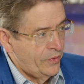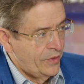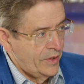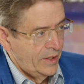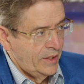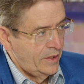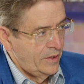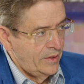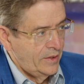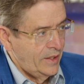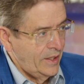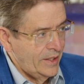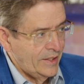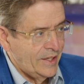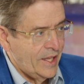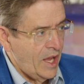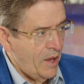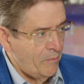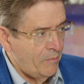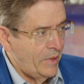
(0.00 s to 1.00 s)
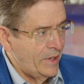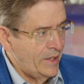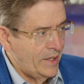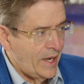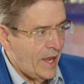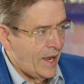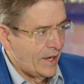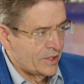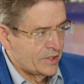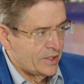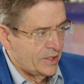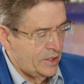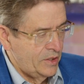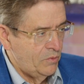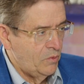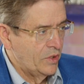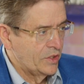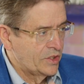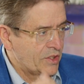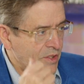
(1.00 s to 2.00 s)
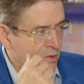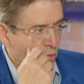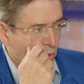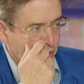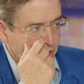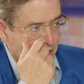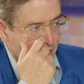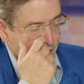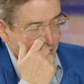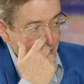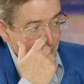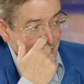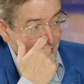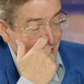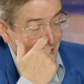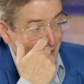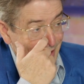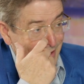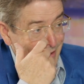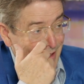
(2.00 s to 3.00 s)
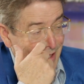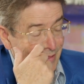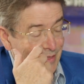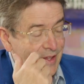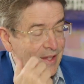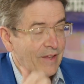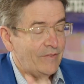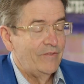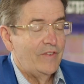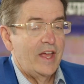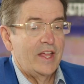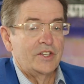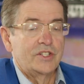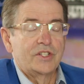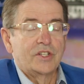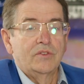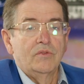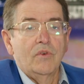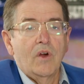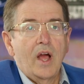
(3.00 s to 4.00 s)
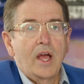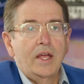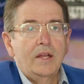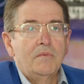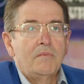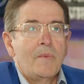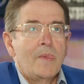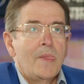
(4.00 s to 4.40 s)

the incumbent, actually was eliminated at the convention, right?